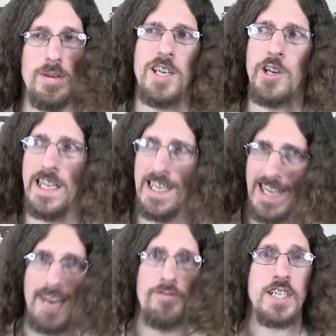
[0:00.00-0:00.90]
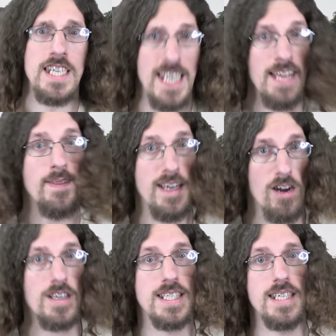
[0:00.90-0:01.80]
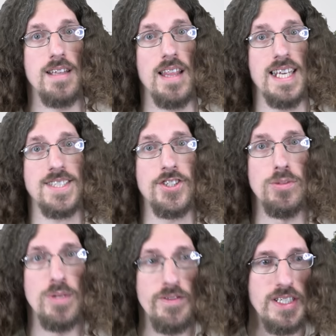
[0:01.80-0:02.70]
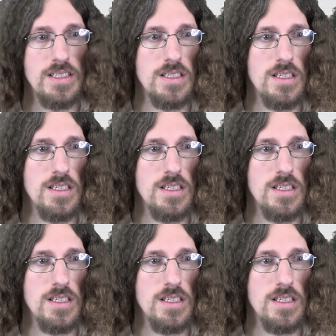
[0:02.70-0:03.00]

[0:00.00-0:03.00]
I mean, they already did Africa and the Arctic in the last two movies,